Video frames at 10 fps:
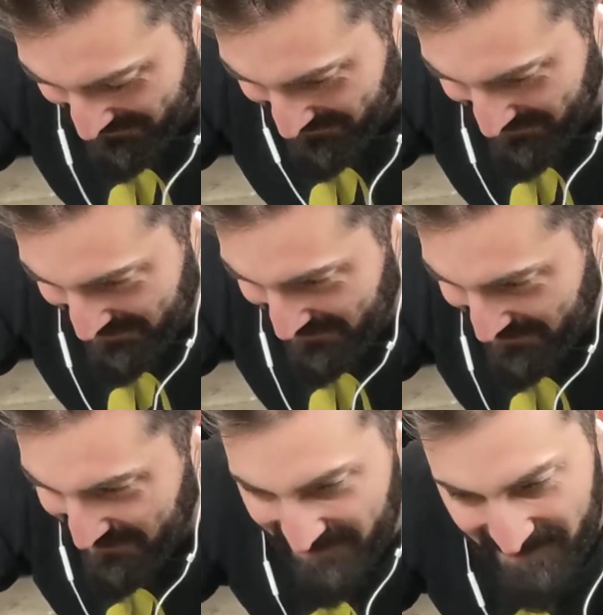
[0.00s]

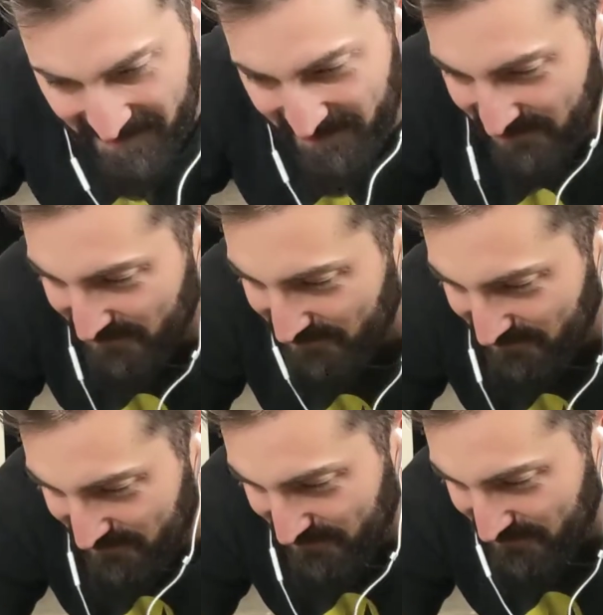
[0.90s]

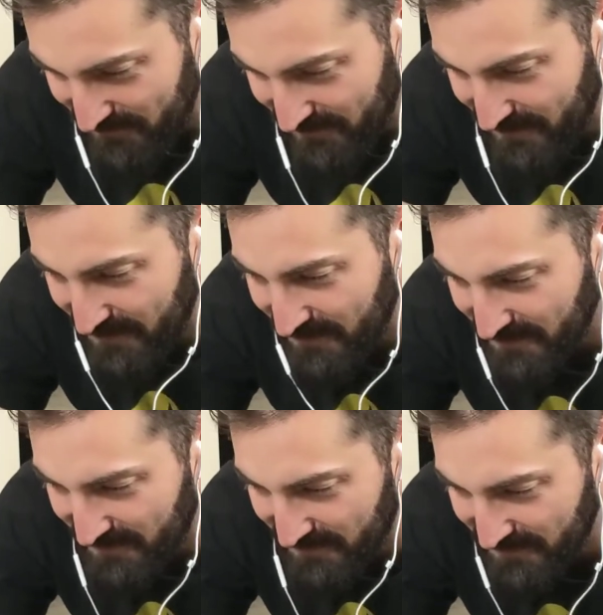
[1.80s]

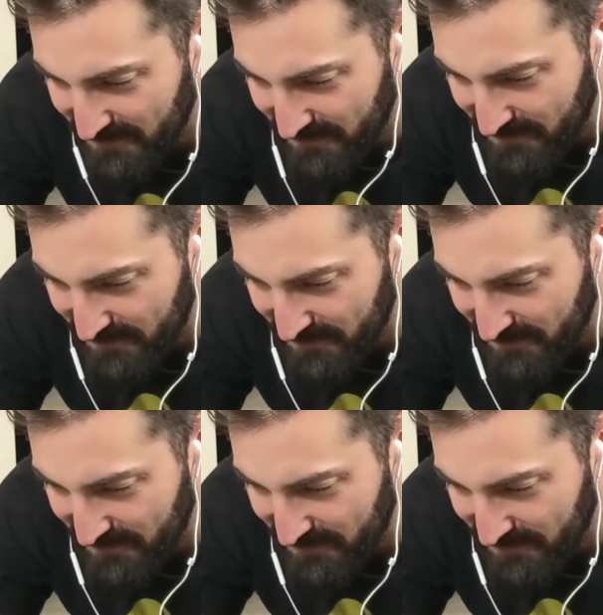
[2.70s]
No one is speaking in this clip.